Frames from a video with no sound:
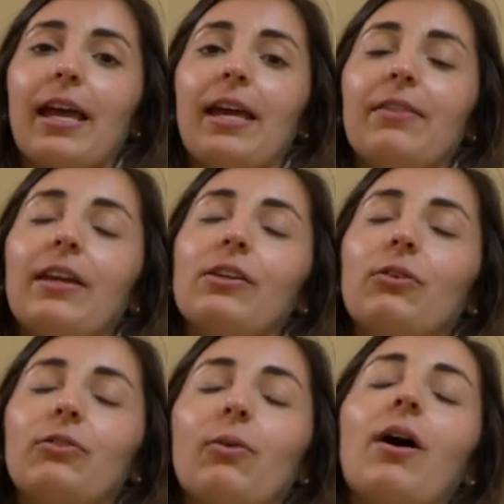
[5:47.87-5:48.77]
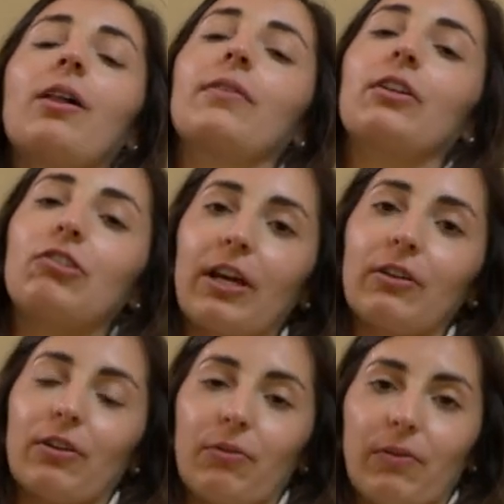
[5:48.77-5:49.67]
and thank you to all of our
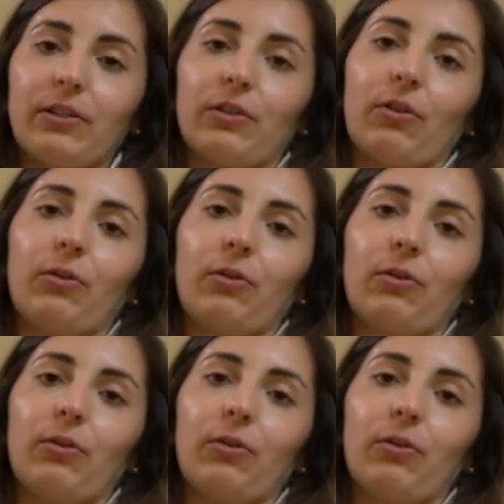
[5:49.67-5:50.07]
generous funders